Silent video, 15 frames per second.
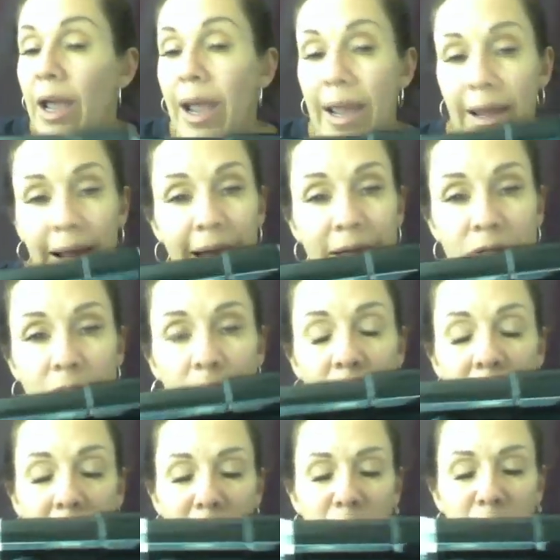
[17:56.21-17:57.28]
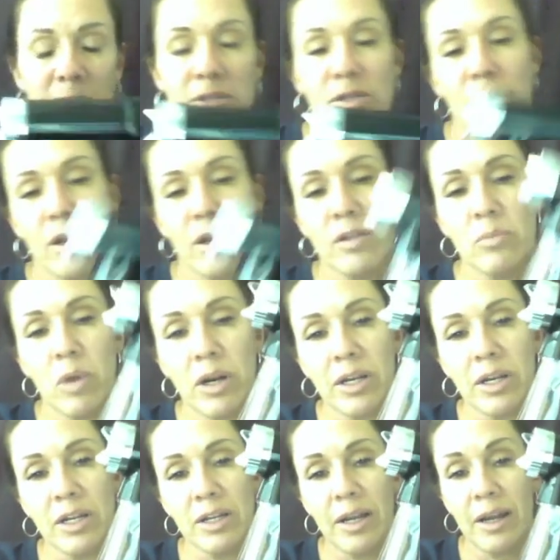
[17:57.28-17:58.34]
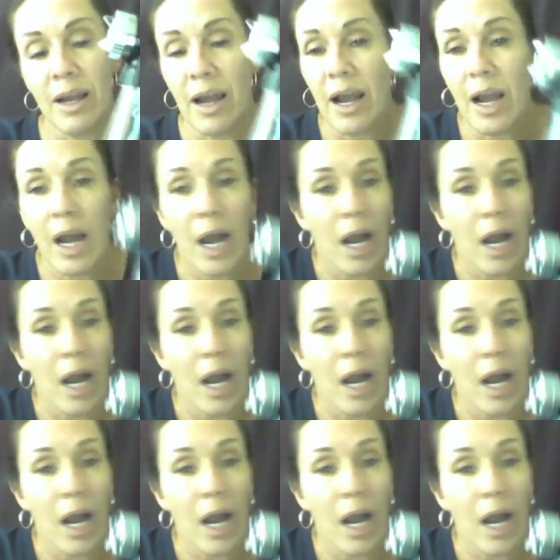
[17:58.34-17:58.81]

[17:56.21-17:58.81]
It has no name. It's not on the market yet.